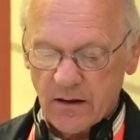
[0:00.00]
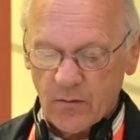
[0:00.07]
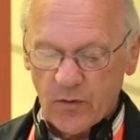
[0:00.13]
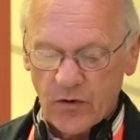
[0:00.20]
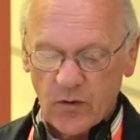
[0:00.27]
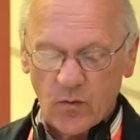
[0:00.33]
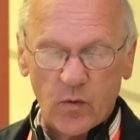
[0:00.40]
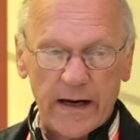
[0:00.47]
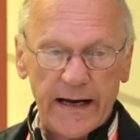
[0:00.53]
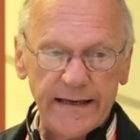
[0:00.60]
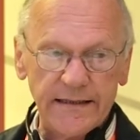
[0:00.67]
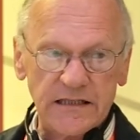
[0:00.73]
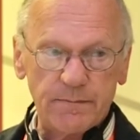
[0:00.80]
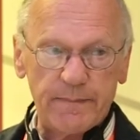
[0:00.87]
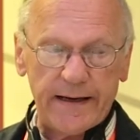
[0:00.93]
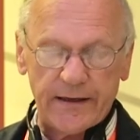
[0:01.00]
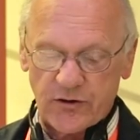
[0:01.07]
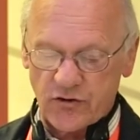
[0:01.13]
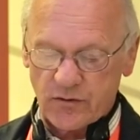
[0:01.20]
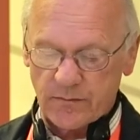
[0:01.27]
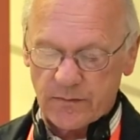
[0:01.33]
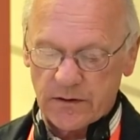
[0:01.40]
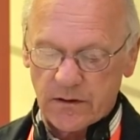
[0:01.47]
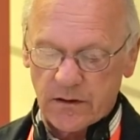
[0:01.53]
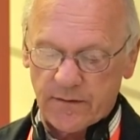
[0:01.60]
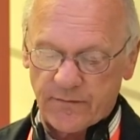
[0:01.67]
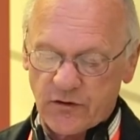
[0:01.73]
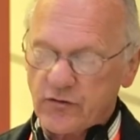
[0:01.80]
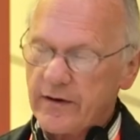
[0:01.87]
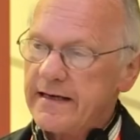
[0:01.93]
with a wide spectrum
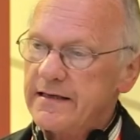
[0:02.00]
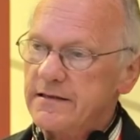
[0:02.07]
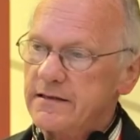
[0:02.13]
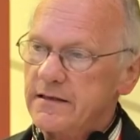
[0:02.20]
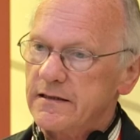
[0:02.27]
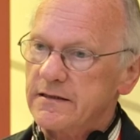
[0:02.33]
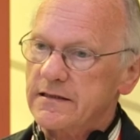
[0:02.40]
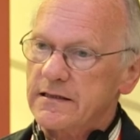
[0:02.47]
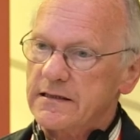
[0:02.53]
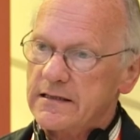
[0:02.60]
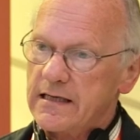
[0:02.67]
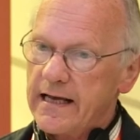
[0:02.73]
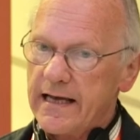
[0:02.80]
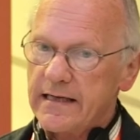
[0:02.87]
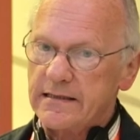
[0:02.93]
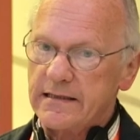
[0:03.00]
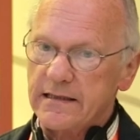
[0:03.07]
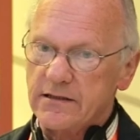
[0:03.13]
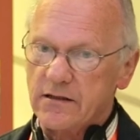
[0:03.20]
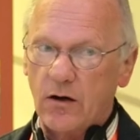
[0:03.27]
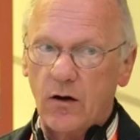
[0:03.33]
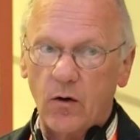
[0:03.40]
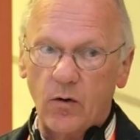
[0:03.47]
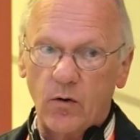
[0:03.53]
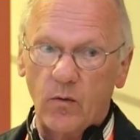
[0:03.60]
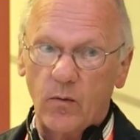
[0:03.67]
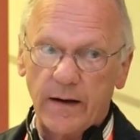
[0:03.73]
of trends in society as a whole.